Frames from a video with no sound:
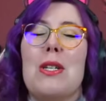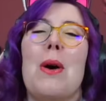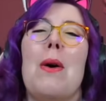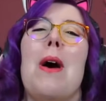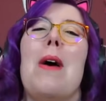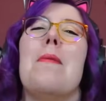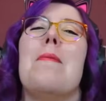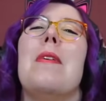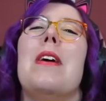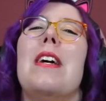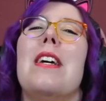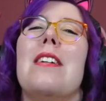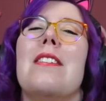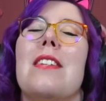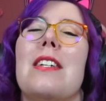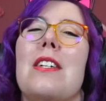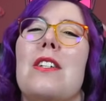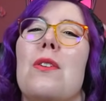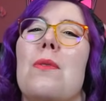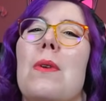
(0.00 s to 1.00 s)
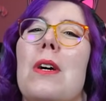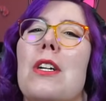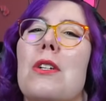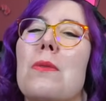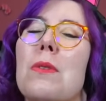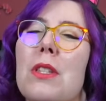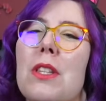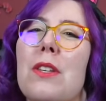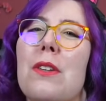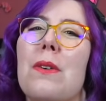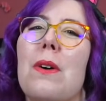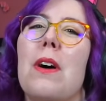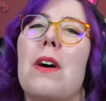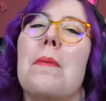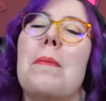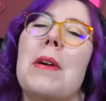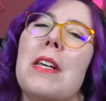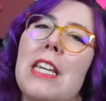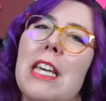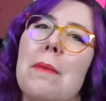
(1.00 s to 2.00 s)
So I'm very excited to watch with you
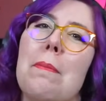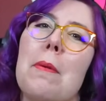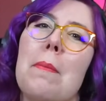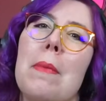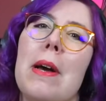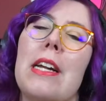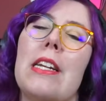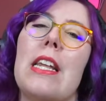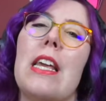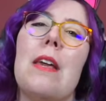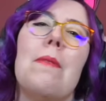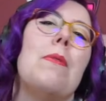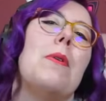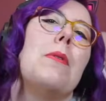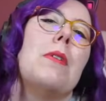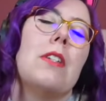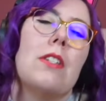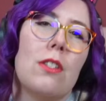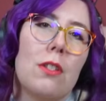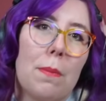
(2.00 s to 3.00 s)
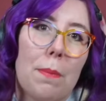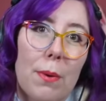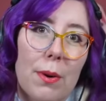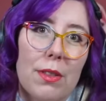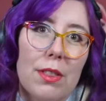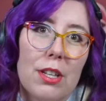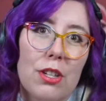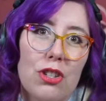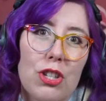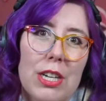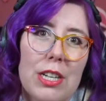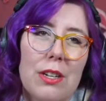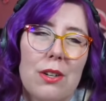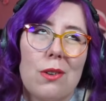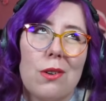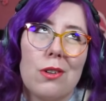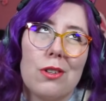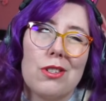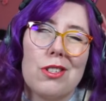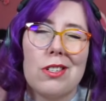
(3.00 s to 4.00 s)
all. But keep in mind, if you want to support the
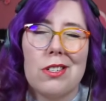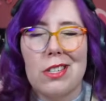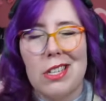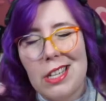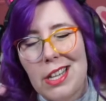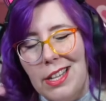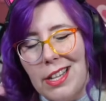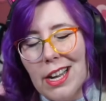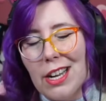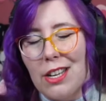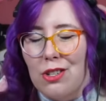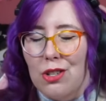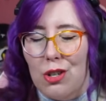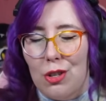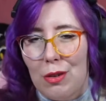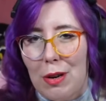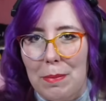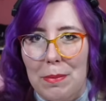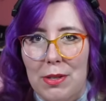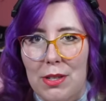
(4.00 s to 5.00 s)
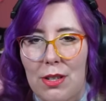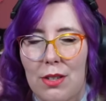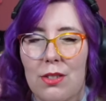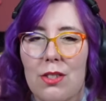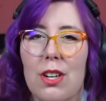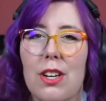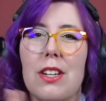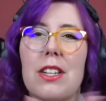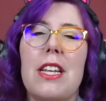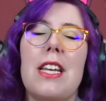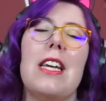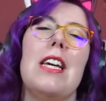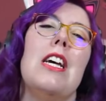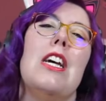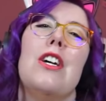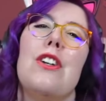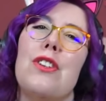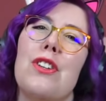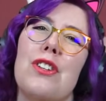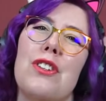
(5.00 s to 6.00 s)
channel or just see the next two episodes early,
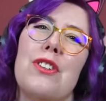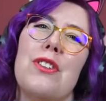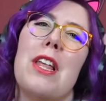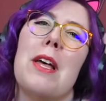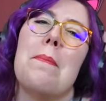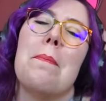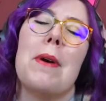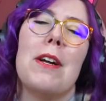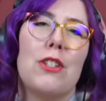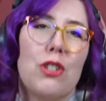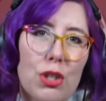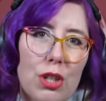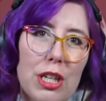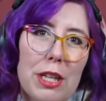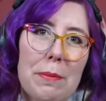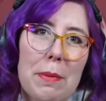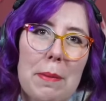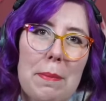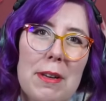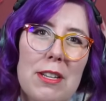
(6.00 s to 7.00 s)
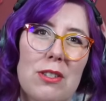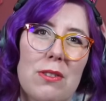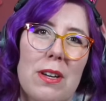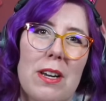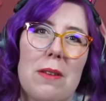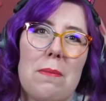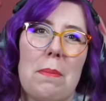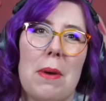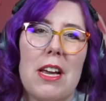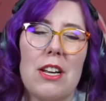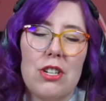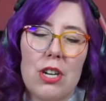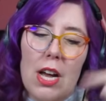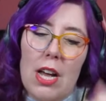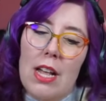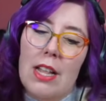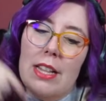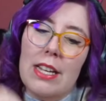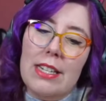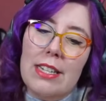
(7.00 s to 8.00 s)
you can do that by joining my Patreon page.
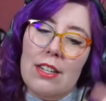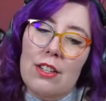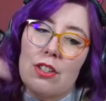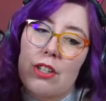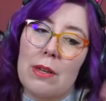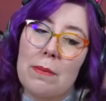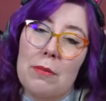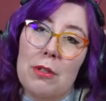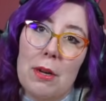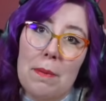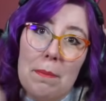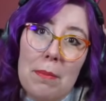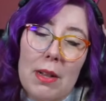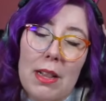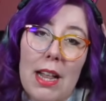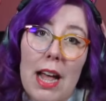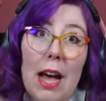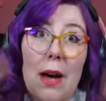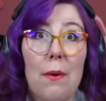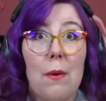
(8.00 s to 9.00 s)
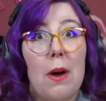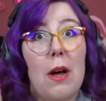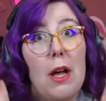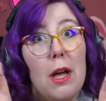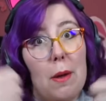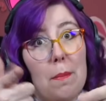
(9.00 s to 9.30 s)
Link down description below.